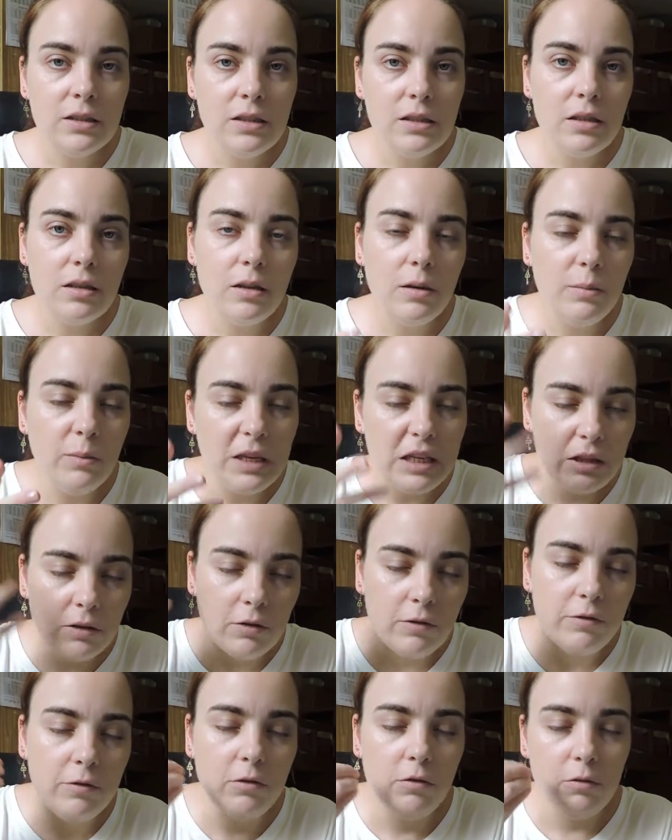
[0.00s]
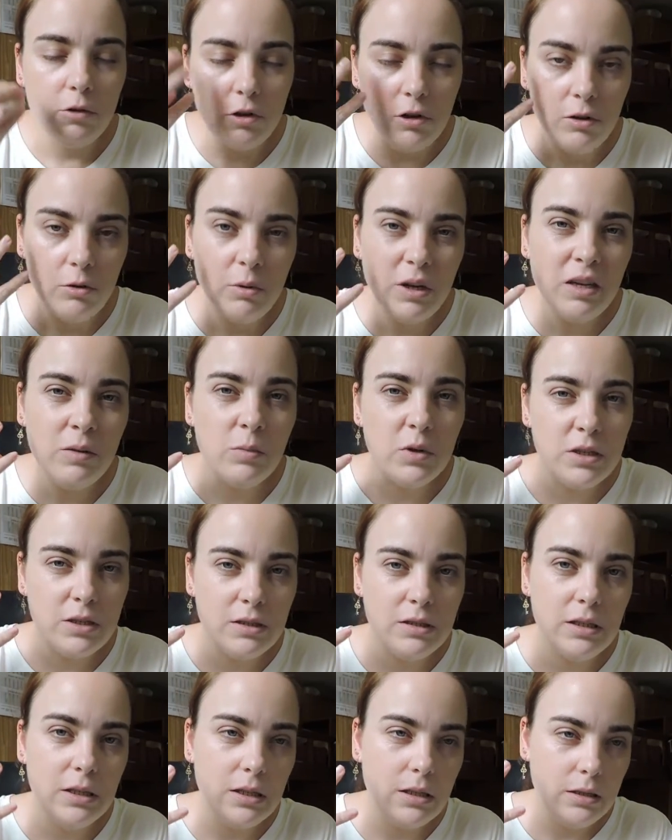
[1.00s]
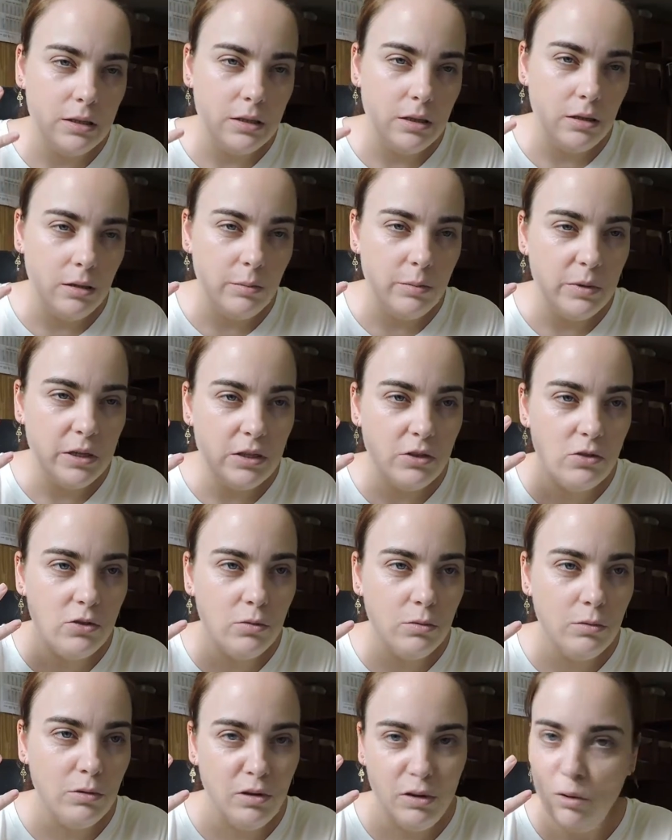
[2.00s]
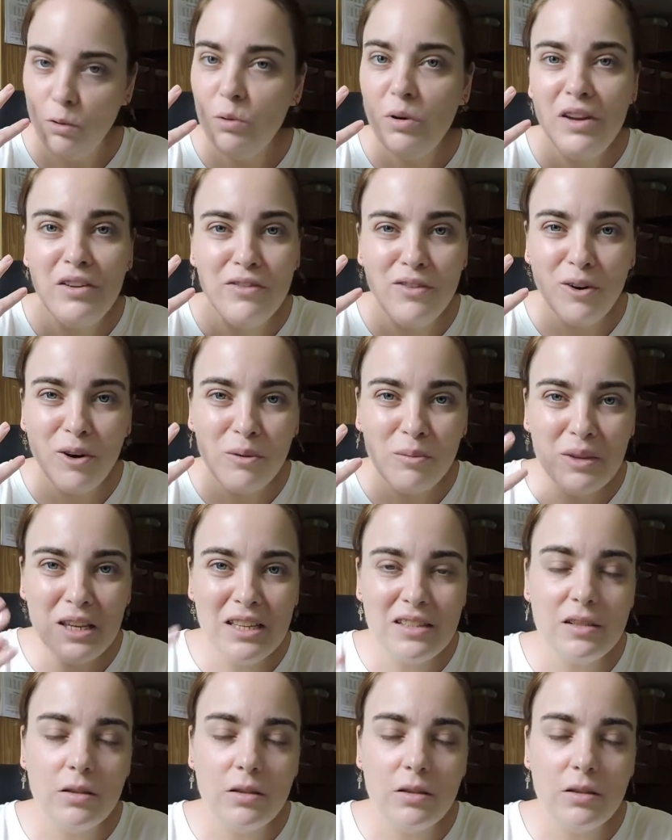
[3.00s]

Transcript: it's a little bit of glowing, but it's a little bit too glowy for me,